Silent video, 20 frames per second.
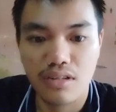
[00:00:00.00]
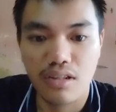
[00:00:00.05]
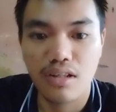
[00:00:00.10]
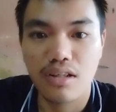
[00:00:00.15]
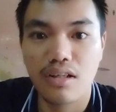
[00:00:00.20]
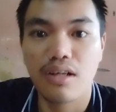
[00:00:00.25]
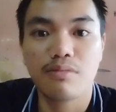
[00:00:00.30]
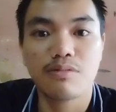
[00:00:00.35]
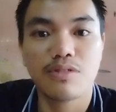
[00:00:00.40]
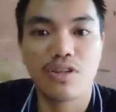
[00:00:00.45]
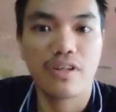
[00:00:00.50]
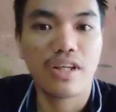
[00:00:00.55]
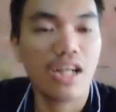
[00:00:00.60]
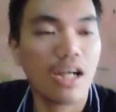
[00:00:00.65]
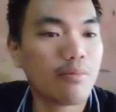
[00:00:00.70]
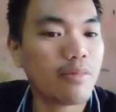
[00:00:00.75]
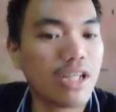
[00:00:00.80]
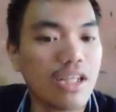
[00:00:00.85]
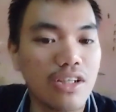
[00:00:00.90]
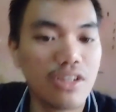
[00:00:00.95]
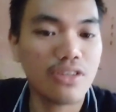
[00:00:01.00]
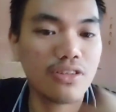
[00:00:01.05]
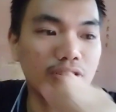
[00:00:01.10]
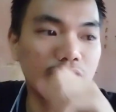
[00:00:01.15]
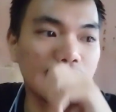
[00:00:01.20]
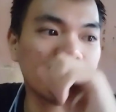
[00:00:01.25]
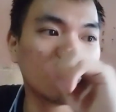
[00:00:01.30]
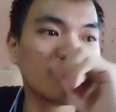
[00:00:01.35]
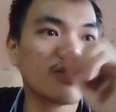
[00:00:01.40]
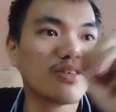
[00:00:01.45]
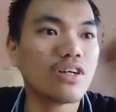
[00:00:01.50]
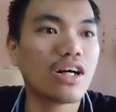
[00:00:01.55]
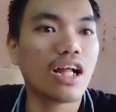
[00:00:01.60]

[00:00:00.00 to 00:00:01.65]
I'm sorry. I mean, you